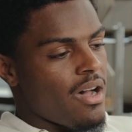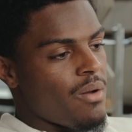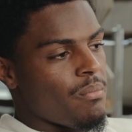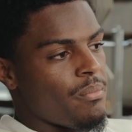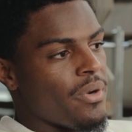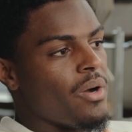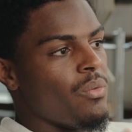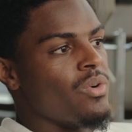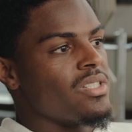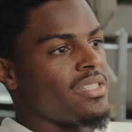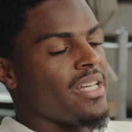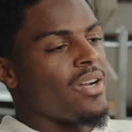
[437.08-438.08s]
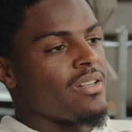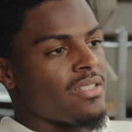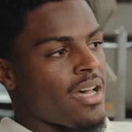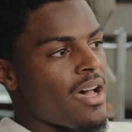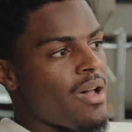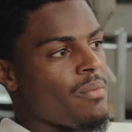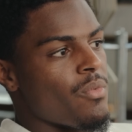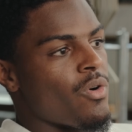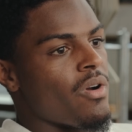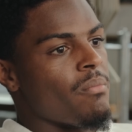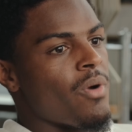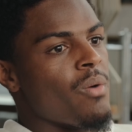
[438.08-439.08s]
But was there a time
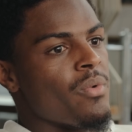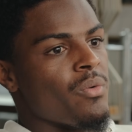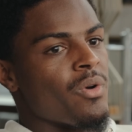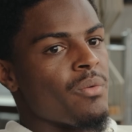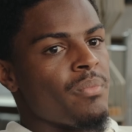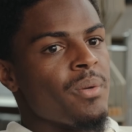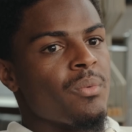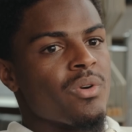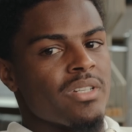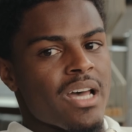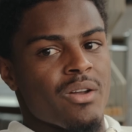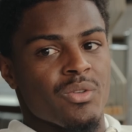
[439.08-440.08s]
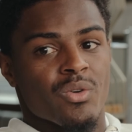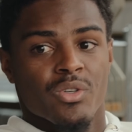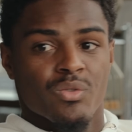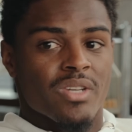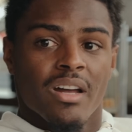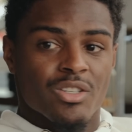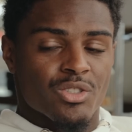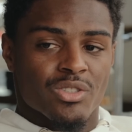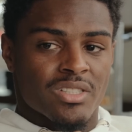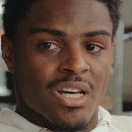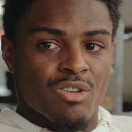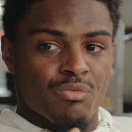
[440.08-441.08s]
or a moment where people were doubting you or you doubted
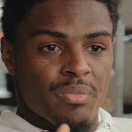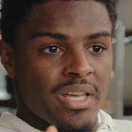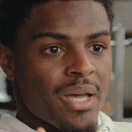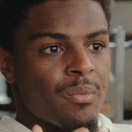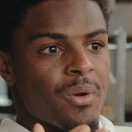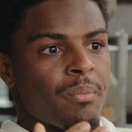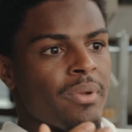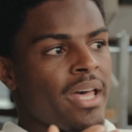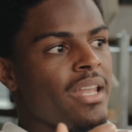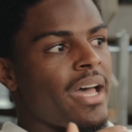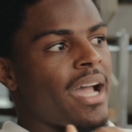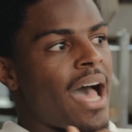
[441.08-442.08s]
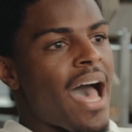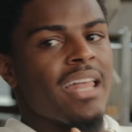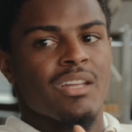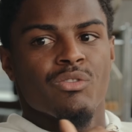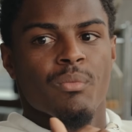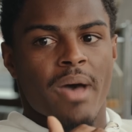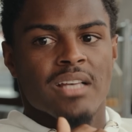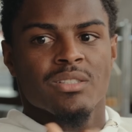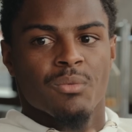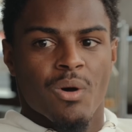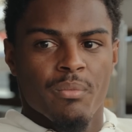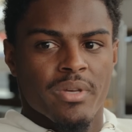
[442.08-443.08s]
yourself being able to play, like, high-level
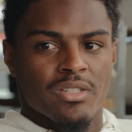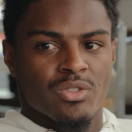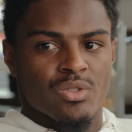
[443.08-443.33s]
basketball being